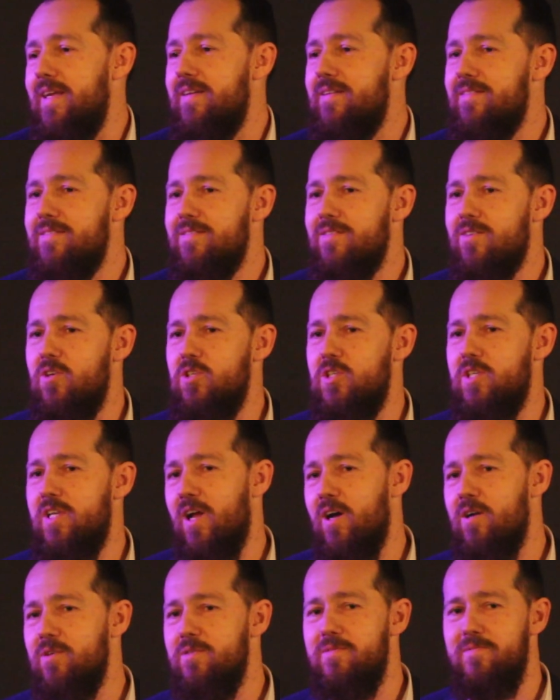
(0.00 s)
it. Because, you
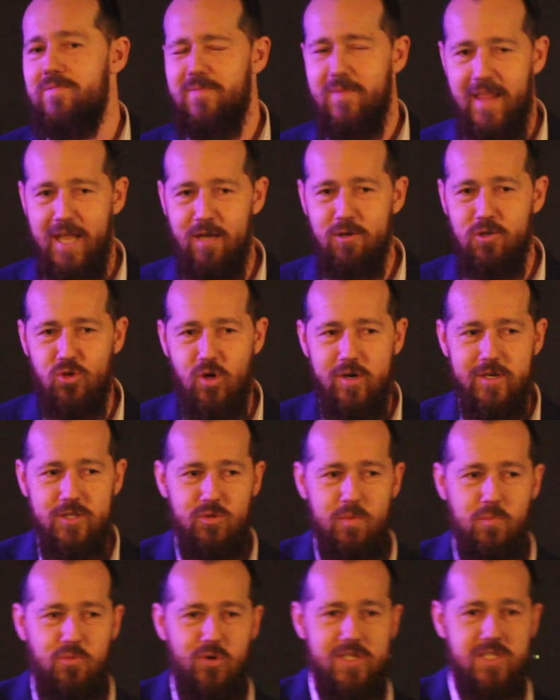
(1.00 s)
know, he was trying
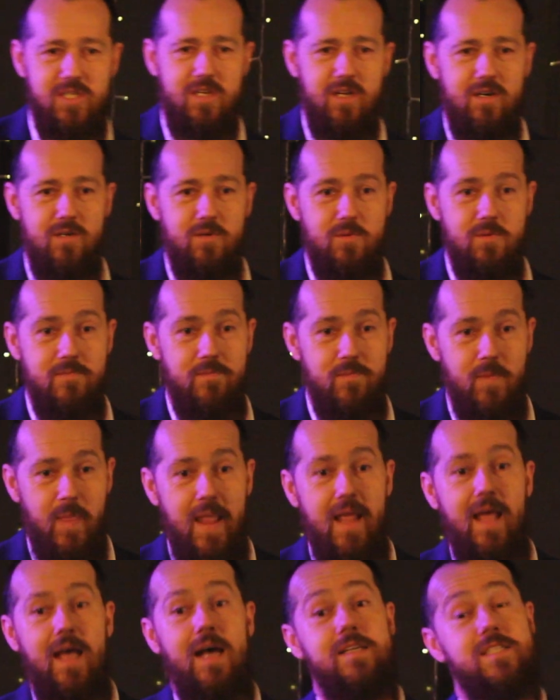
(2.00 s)
to impress a girl.
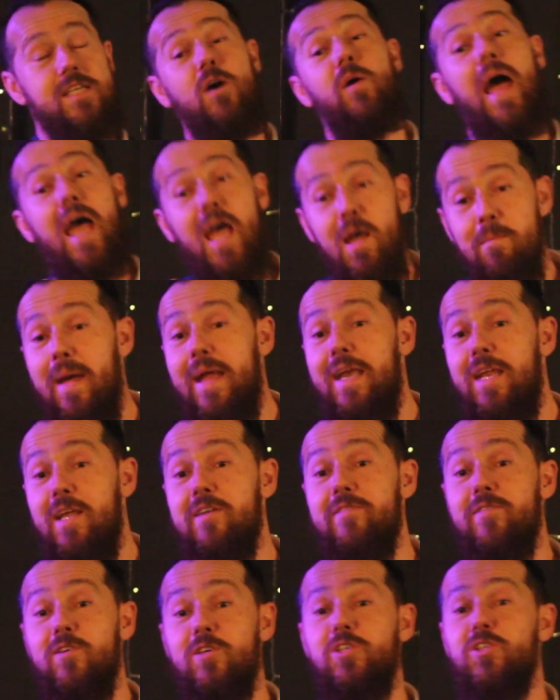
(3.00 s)
And so how
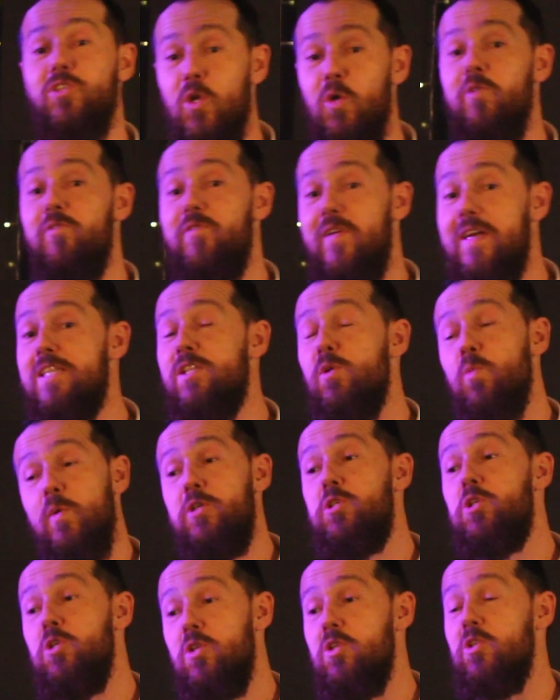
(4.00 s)
many of us do things that
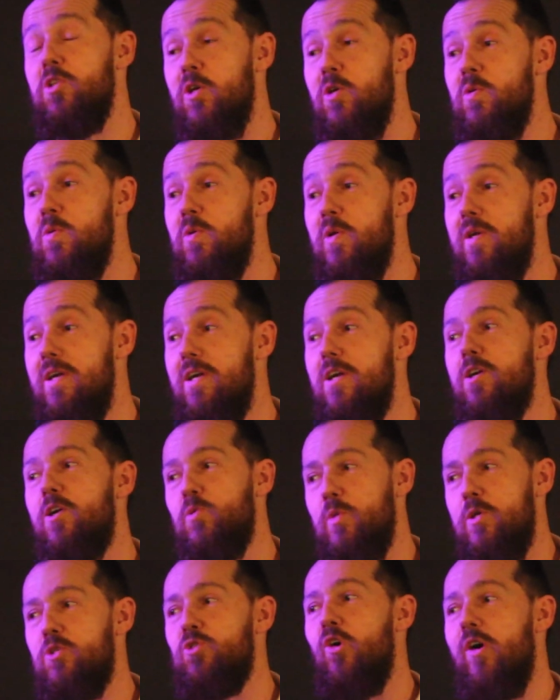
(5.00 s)
we shouldn't do
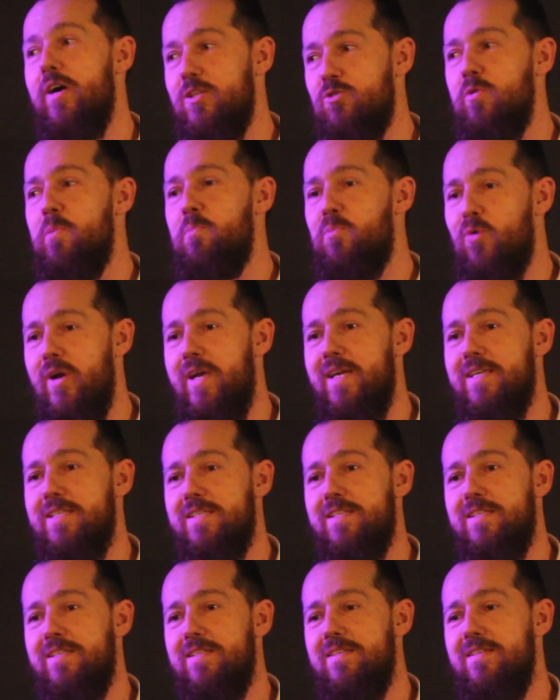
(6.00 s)
because we're trying to
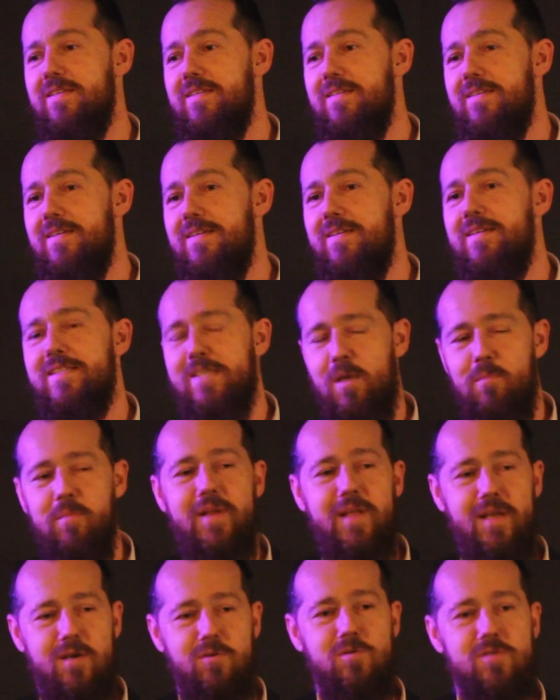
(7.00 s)
impress
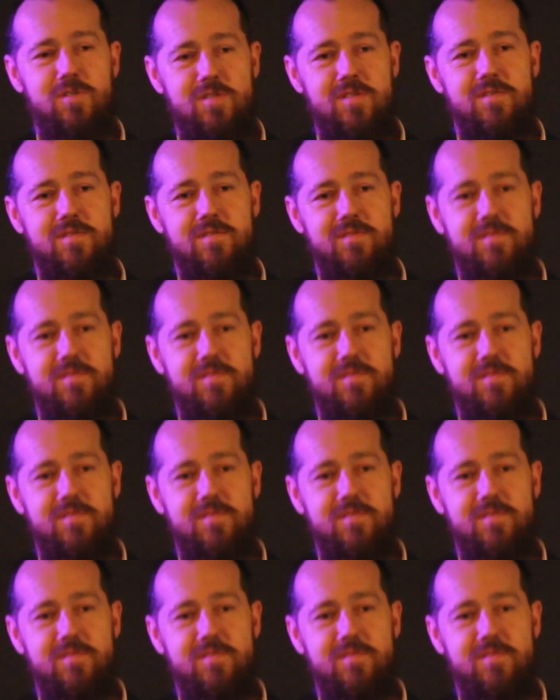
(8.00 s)
somebody else?